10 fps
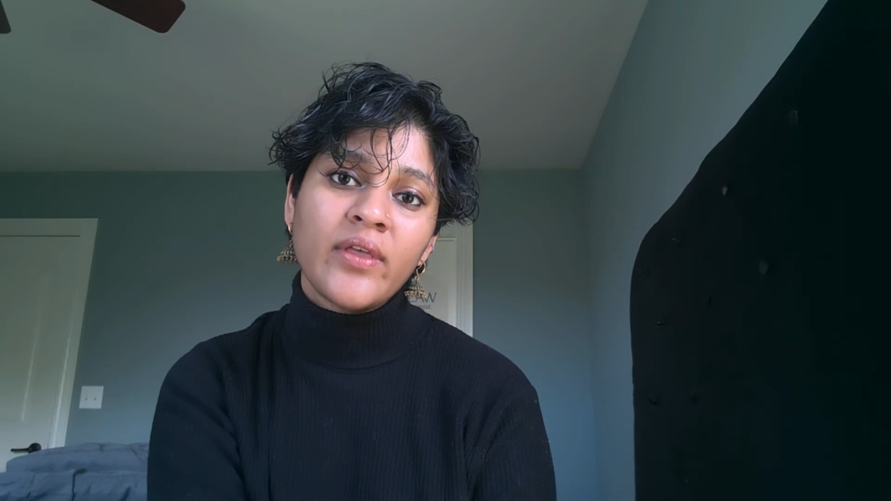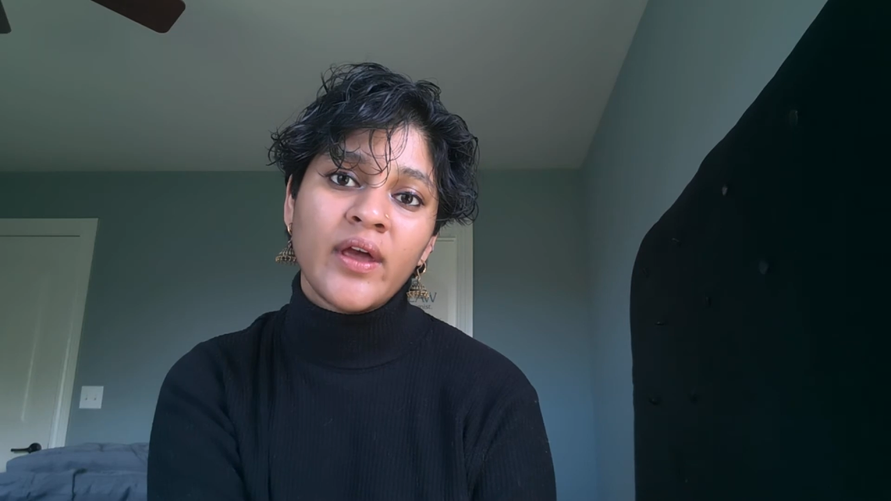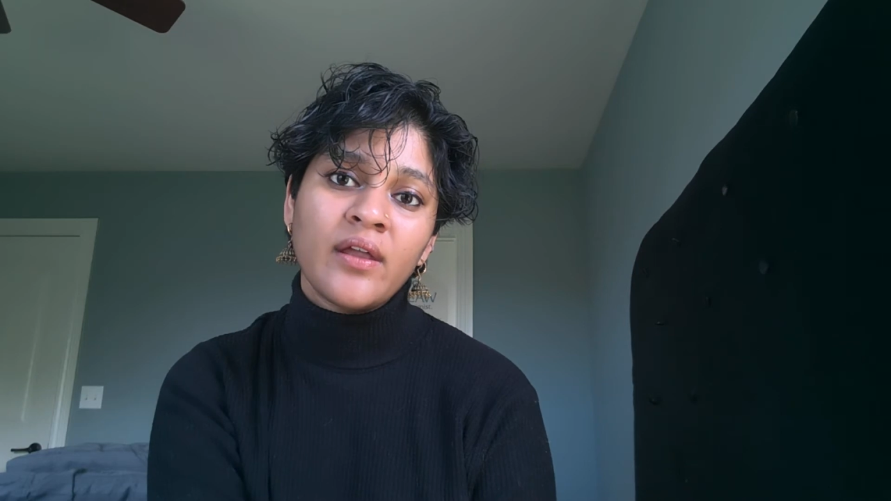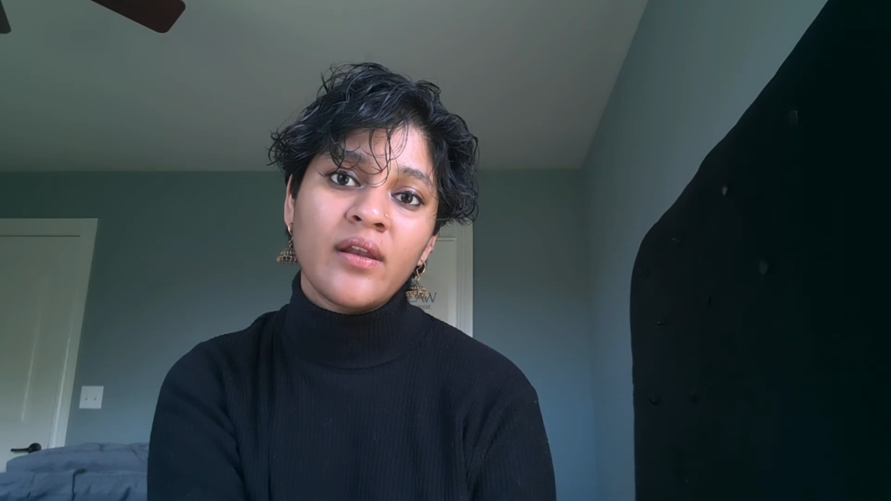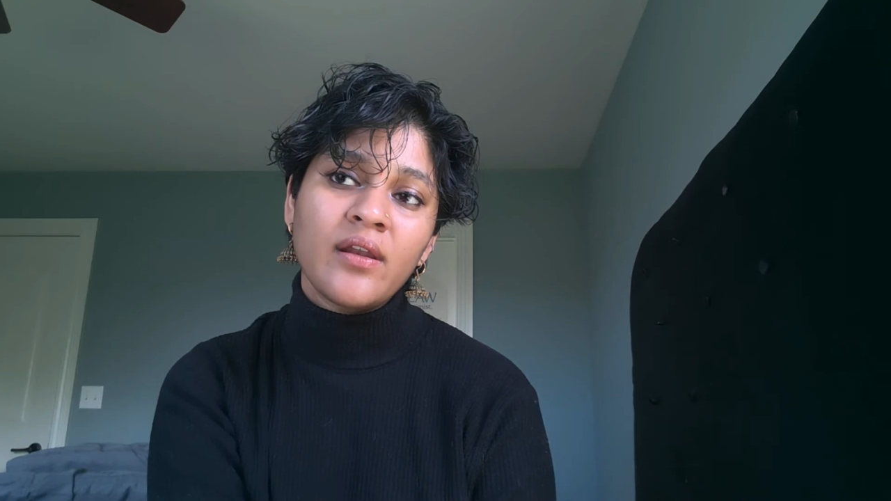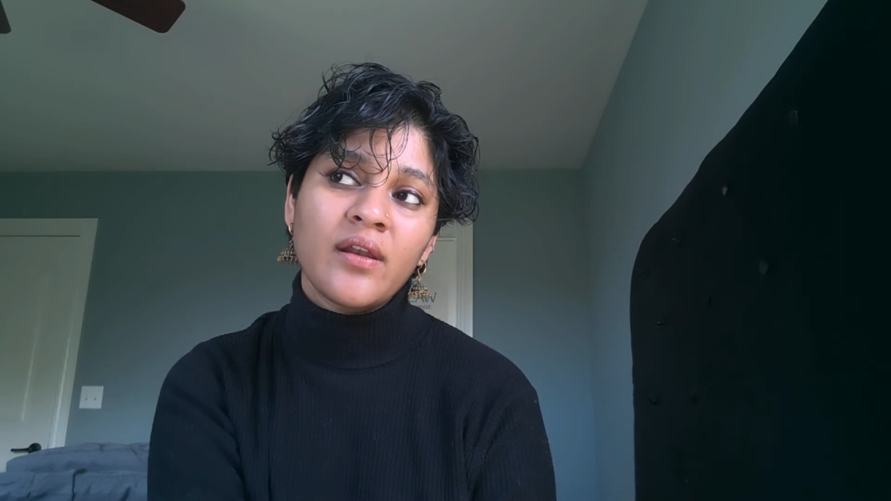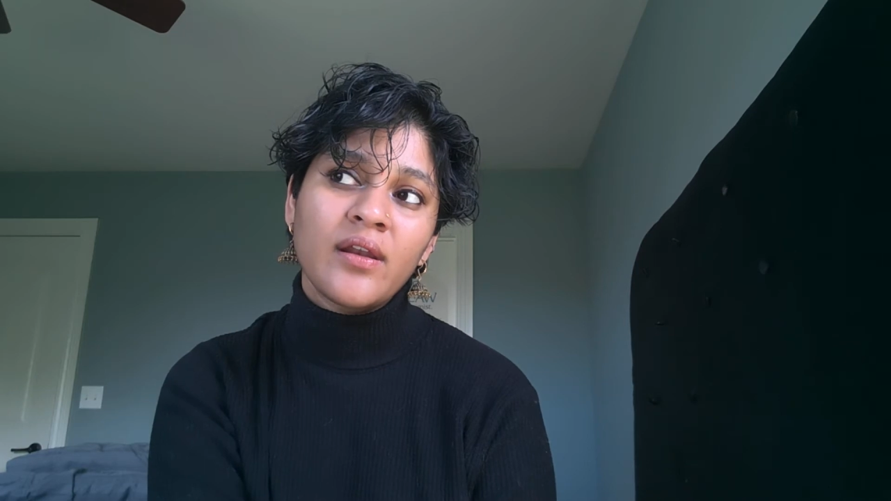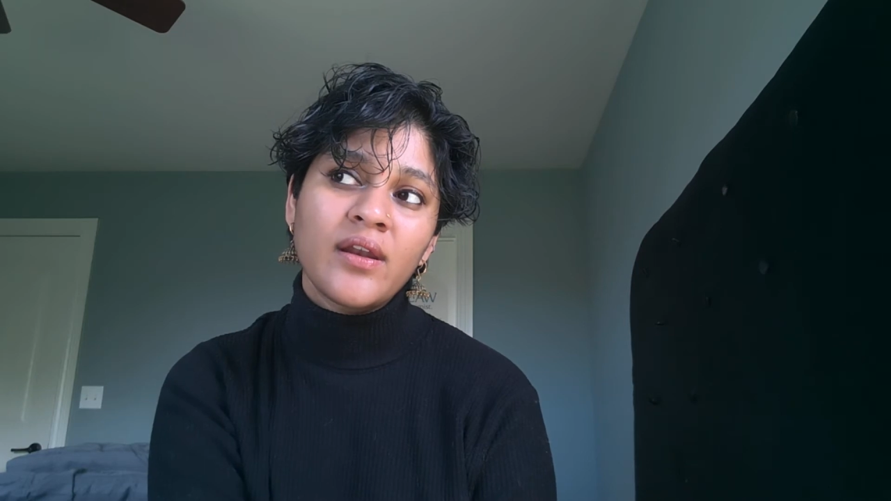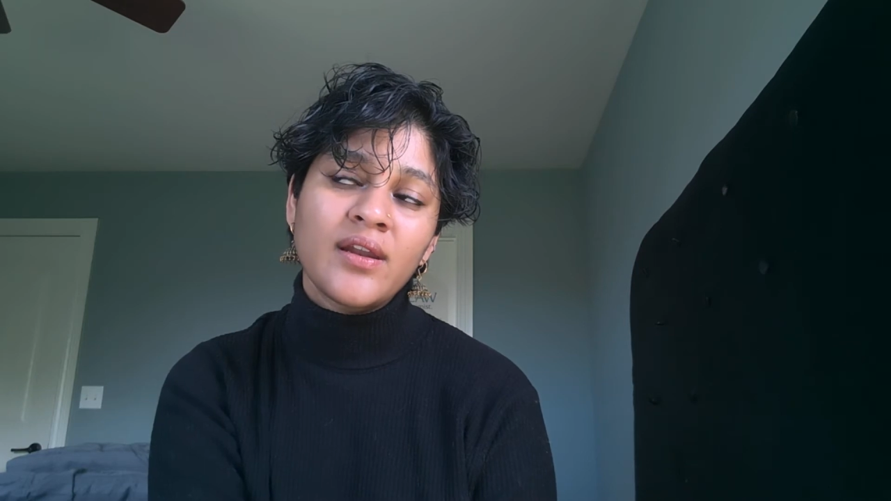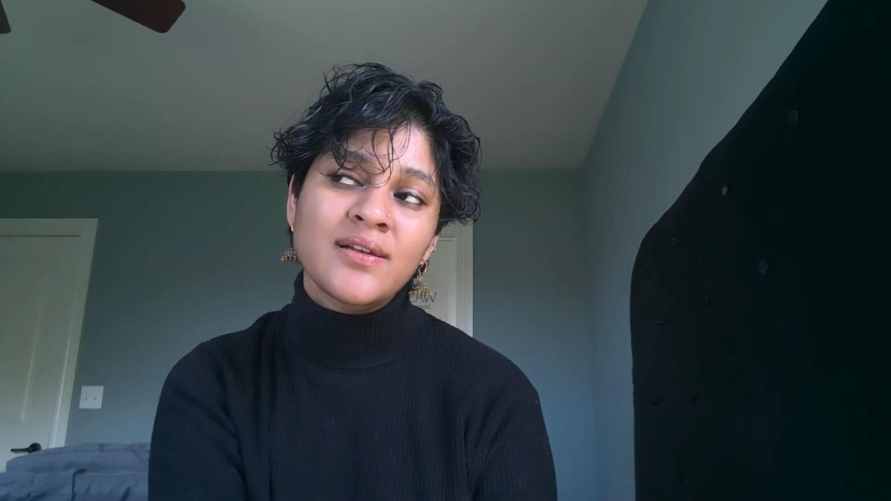that
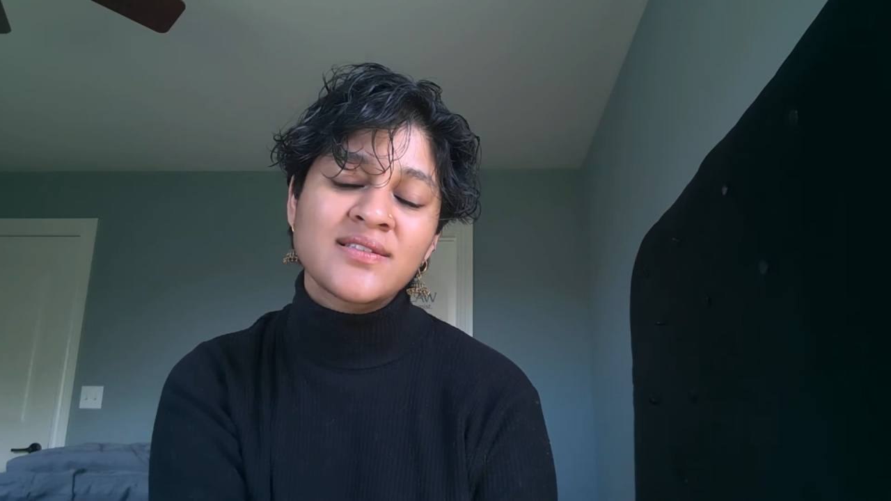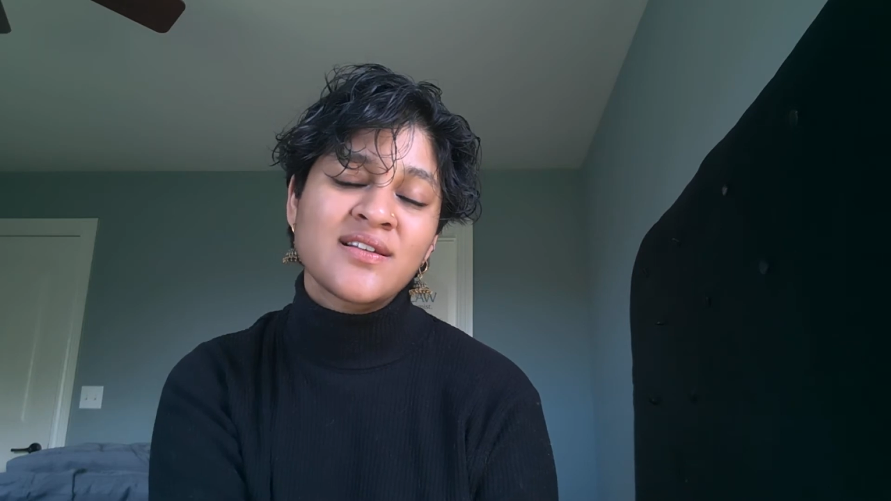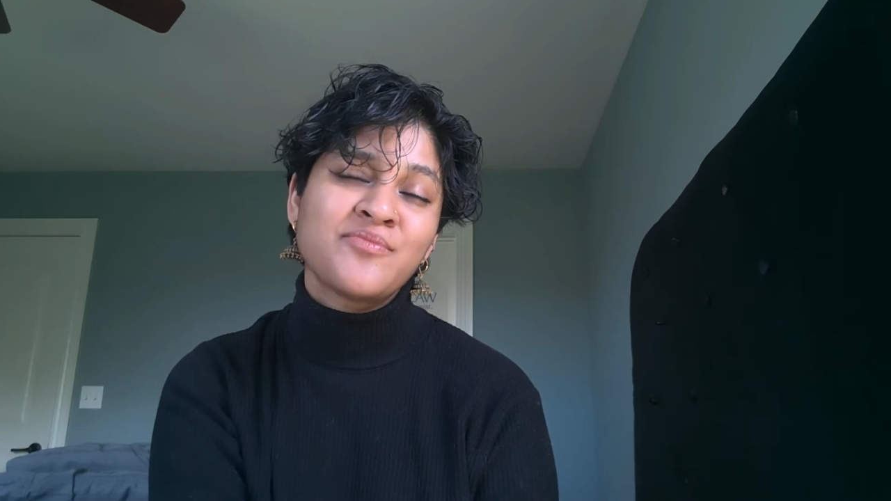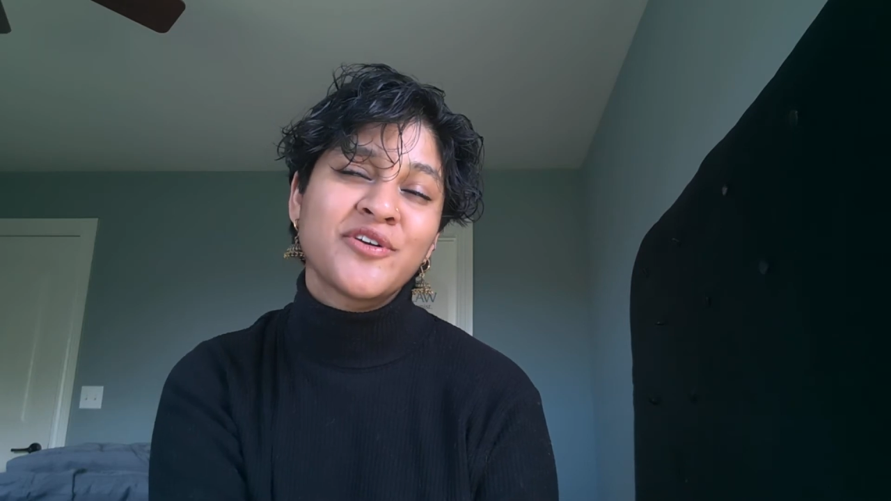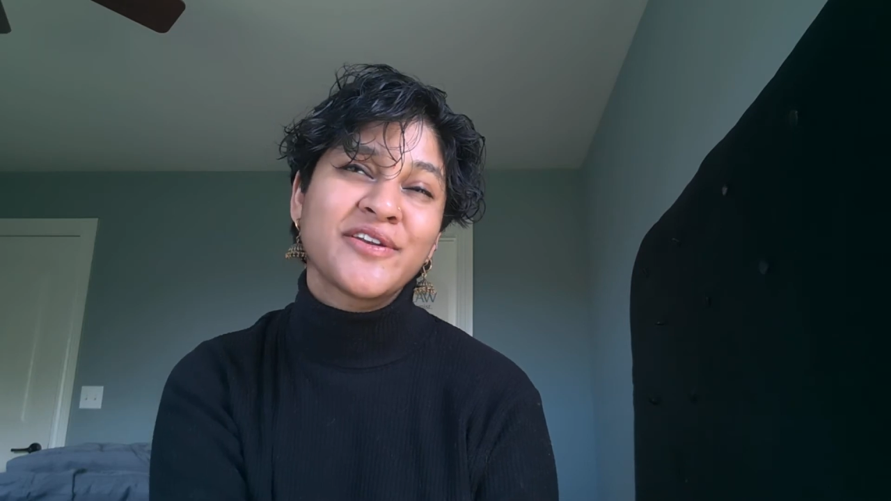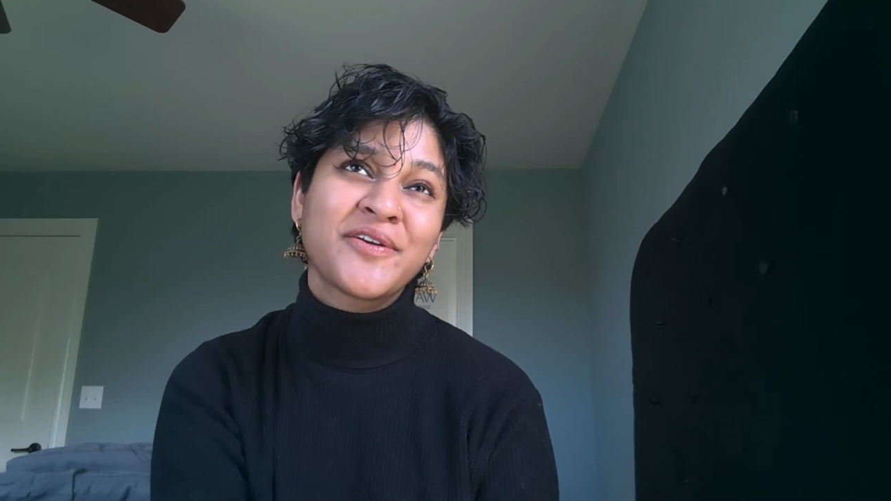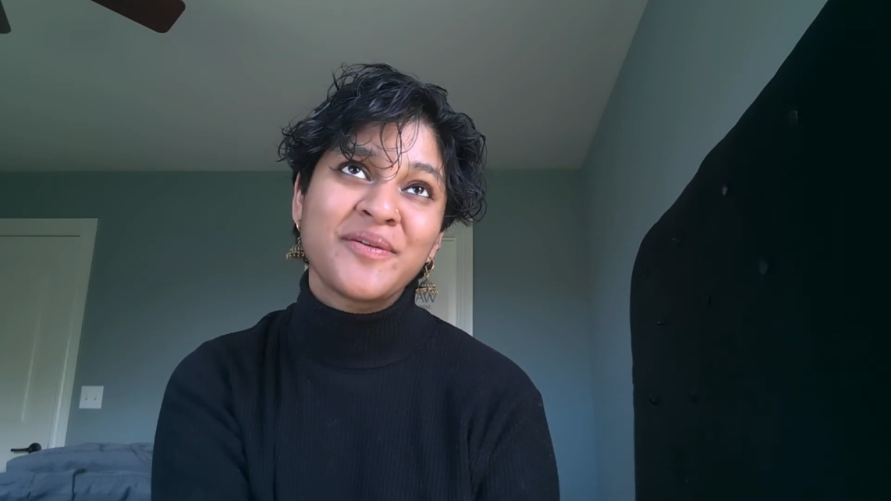is somewhat